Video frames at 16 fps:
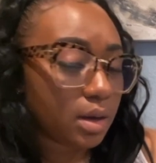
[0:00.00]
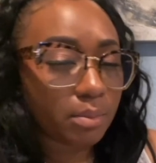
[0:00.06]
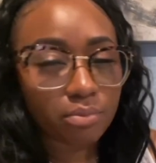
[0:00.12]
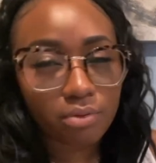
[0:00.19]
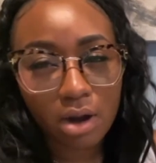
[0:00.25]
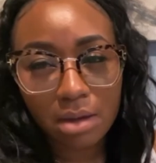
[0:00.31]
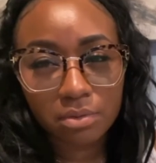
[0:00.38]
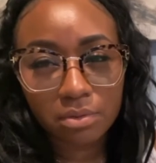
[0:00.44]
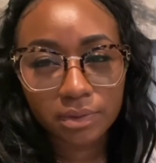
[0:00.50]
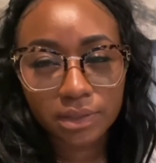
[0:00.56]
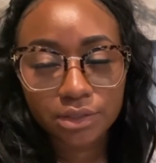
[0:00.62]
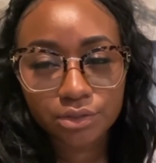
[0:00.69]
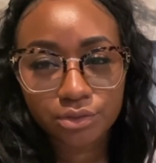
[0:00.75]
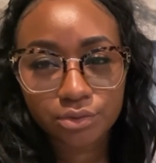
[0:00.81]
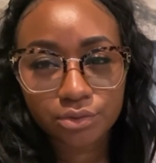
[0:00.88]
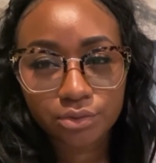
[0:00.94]
probably
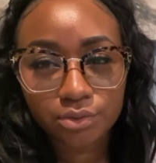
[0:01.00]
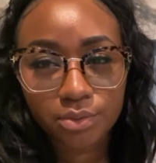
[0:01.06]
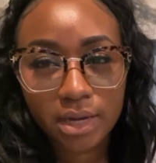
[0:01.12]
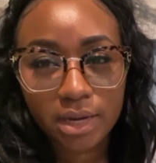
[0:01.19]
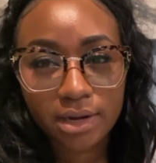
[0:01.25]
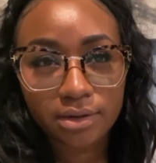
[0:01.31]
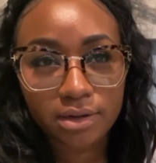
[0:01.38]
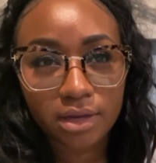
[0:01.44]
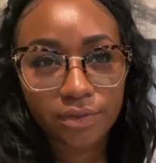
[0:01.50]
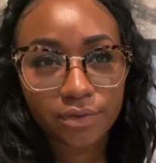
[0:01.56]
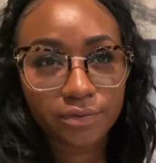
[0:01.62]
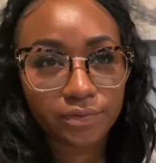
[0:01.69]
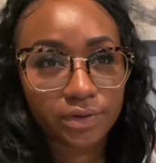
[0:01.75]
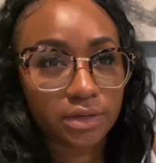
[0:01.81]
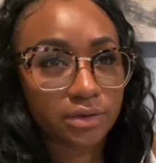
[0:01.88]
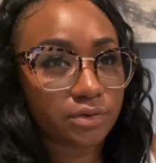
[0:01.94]
do another
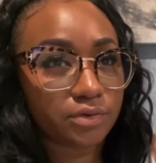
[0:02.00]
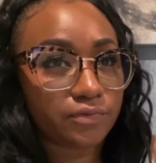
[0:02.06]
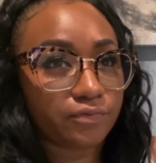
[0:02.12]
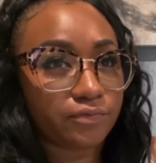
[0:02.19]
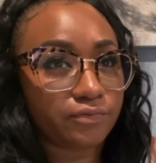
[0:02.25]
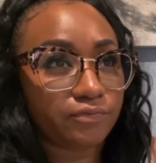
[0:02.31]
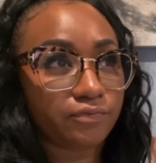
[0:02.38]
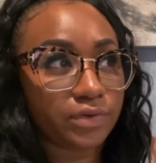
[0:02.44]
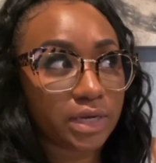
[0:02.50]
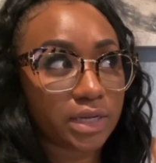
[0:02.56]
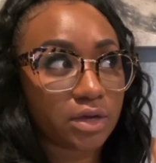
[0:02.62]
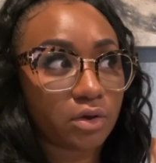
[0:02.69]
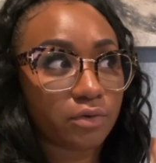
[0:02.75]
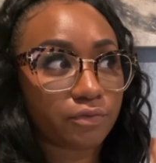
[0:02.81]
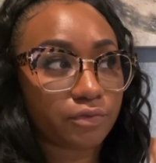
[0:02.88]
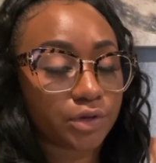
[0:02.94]

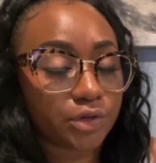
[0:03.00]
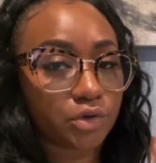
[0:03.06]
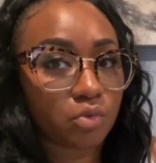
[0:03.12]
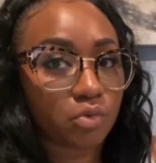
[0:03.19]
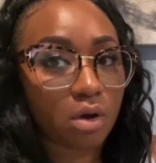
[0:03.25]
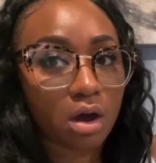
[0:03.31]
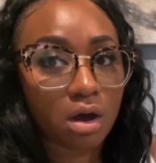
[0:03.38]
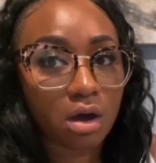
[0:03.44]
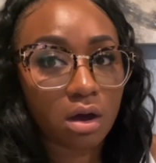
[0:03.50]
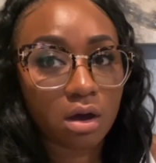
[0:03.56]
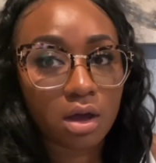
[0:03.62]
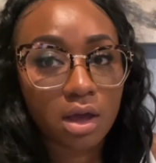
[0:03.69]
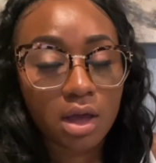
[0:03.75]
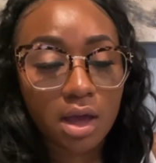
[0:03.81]
video for you all